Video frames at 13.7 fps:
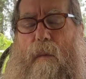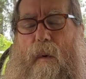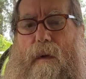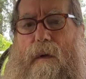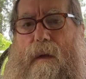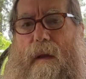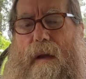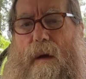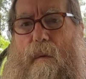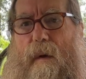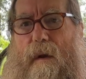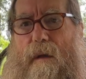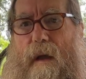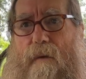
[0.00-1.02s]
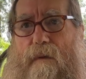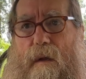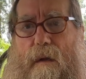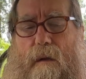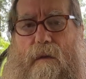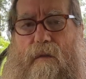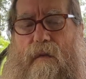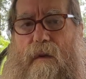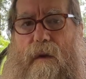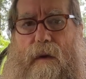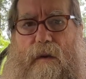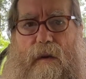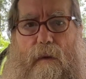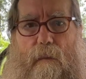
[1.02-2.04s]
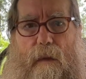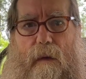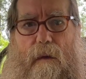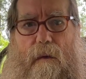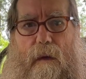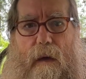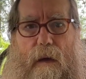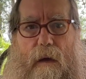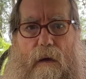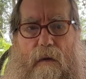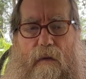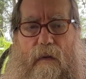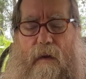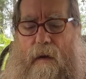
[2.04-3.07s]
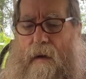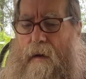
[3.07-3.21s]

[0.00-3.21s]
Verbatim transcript: Well, today I wanted to have a little discussion with you guys